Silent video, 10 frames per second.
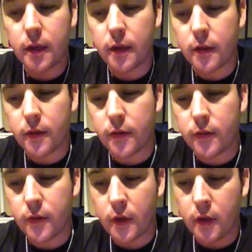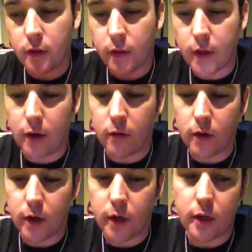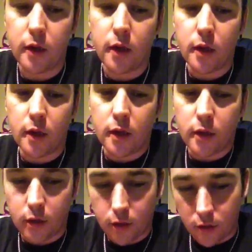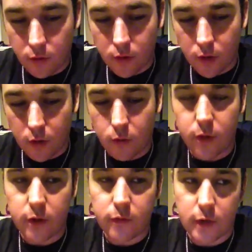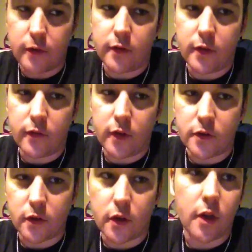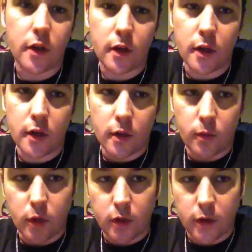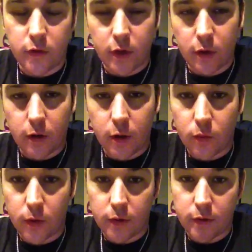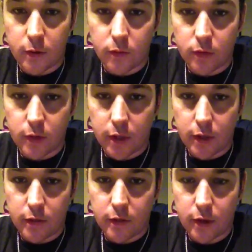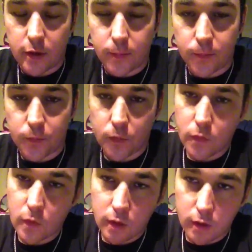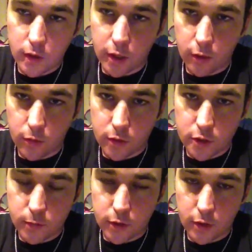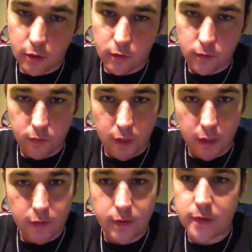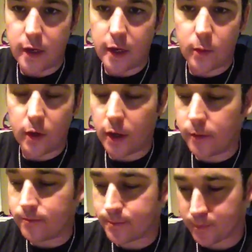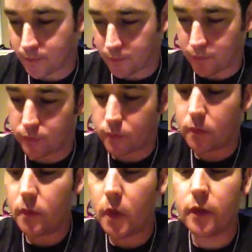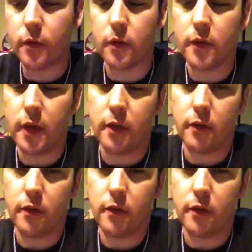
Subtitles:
is that way you know within 5 to 7 days you're going to get it. Because they're already pre-assembled ahead of time, they're able to ship it out that same day. So we'll take a